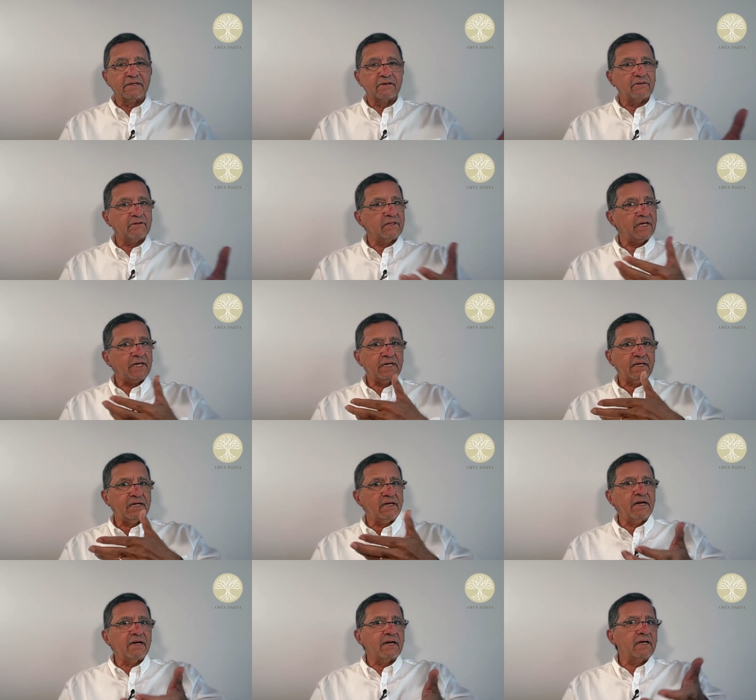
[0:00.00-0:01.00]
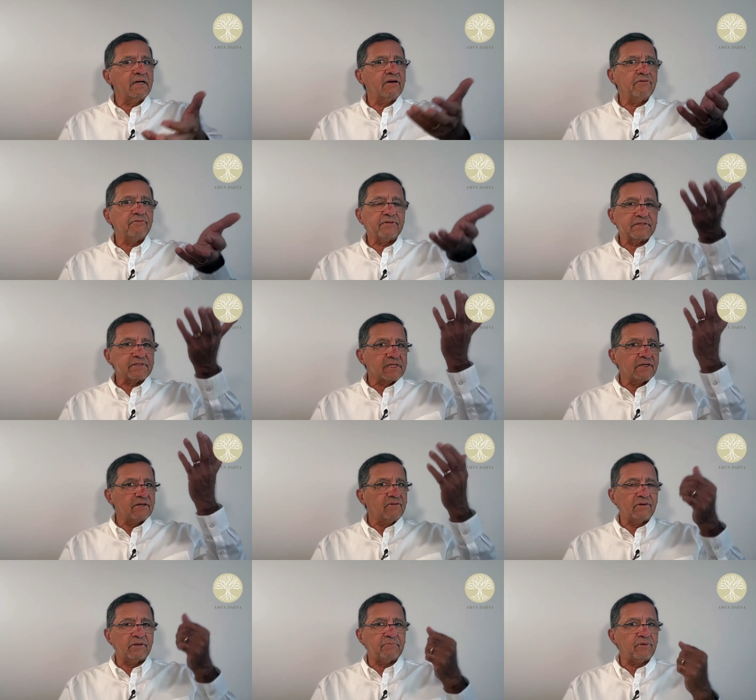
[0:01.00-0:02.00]
On the internet, any of us can
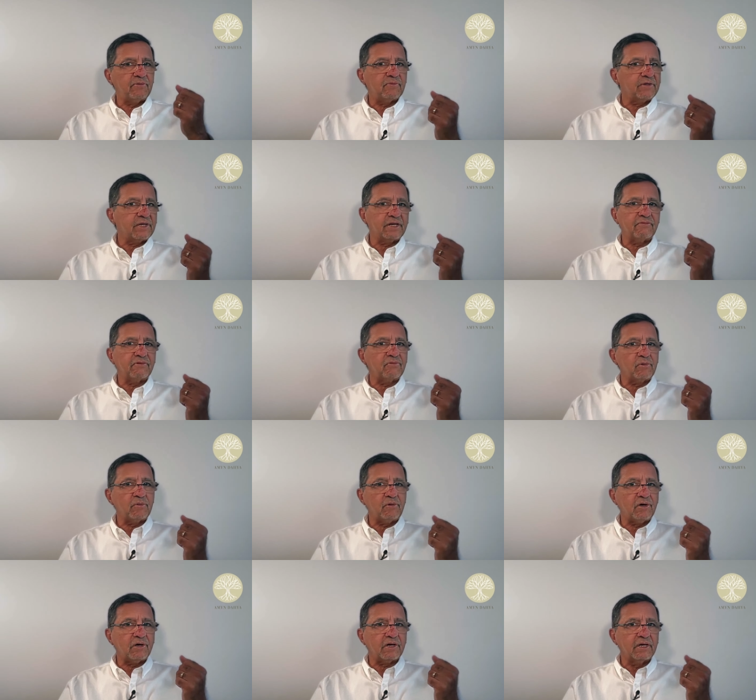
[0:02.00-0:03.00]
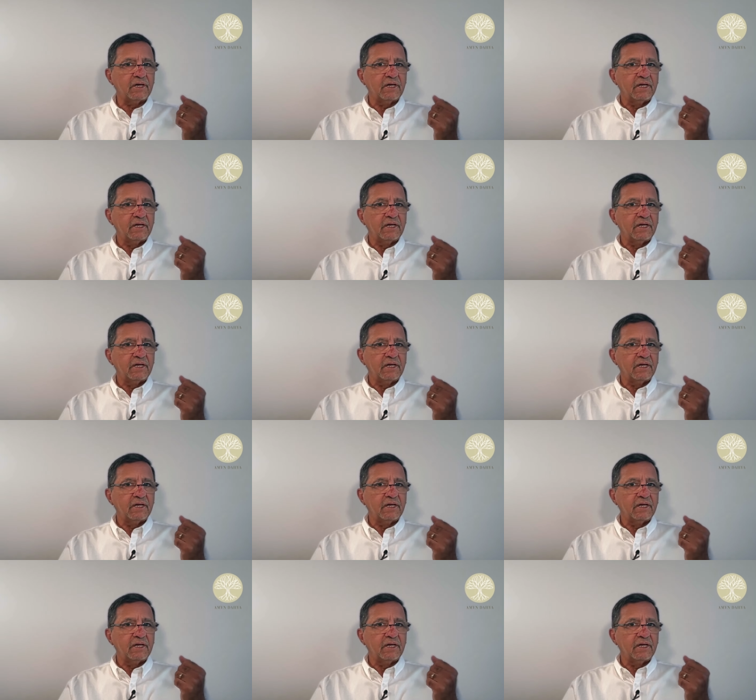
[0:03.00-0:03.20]
go and put whatever we want.